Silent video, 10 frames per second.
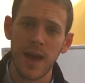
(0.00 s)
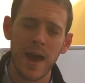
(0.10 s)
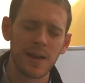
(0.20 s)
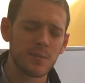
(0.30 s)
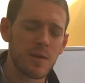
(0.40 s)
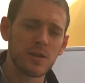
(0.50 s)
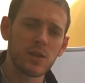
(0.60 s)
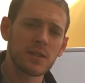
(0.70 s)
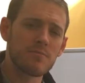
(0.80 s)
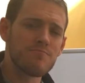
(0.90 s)
And it's been
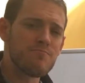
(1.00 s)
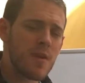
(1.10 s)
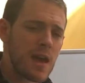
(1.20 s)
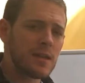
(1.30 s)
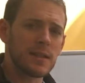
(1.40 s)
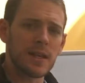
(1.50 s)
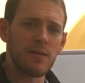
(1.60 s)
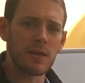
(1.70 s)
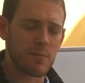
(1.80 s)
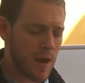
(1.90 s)
just amazing,
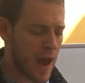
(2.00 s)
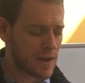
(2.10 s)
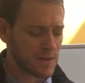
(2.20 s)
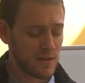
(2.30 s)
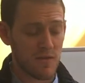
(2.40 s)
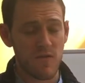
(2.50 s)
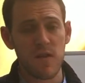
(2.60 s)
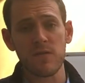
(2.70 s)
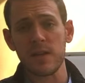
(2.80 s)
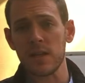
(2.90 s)
even in the past
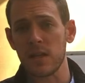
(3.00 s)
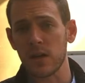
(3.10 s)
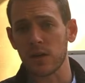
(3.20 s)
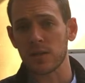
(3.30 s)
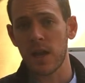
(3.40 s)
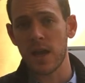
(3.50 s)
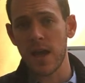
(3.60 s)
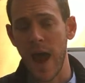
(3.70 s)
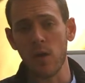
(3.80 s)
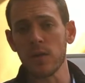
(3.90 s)
50 years,
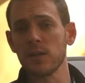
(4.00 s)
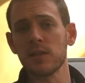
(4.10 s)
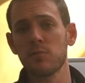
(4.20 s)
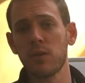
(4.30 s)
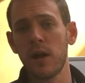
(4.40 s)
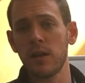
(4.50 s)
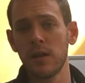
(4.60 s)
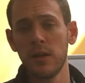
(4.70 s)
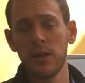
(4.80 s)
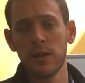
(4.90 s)
how this has spread.
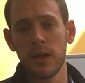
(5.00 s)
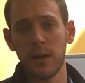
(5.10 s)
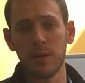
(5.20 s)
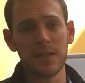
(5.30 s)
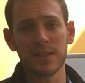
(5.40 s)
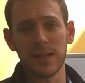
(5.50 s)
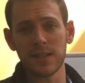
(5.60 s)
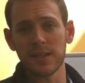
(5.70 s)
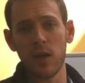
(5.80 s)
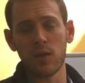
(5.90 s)
Places like
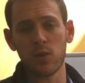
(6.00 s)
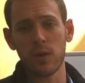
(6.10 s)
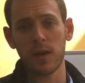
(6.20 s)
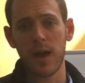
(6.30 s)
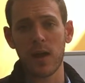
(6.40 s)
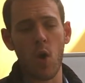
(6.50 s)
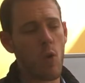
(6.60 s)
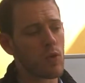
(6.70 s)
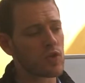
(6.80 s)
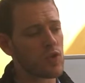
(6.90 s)
South Korea had
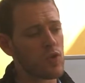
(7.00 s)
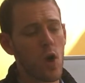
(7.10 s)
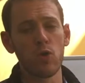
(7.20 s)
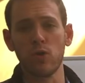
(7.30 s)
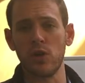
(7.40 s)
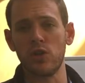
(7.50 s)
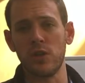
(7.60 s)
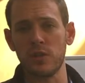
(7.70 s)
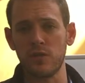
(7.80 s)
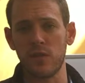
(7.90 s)
almost no
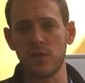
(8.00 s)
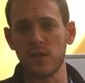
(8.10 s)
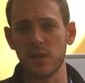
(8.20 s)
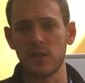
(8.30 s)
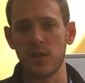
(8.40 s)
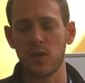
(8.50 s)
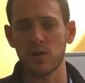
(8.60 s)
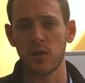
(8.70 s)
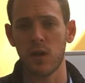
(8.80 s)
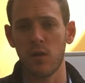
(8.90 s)
Christians 50, 60
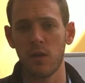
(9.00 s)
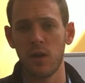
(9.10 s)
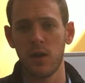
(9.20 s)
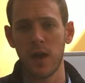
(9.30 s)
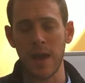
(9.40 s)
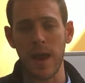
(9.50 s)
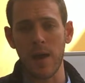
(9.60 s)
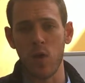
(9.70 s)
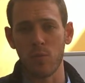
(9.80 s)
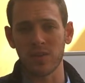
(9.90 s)
years ago, and
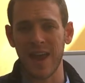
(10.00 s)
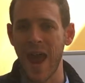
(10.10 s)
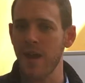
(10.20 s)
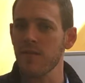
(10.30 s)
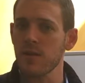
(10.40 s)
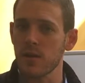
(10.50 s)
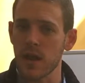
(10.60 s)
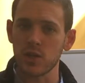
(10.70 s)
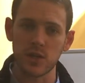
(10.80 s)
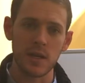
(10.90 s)
now almost half their
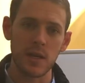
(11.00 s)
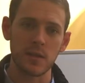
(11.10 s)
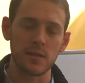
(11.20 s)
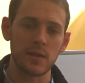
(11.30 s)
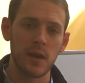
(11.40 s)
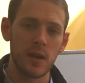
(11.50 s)
nation is.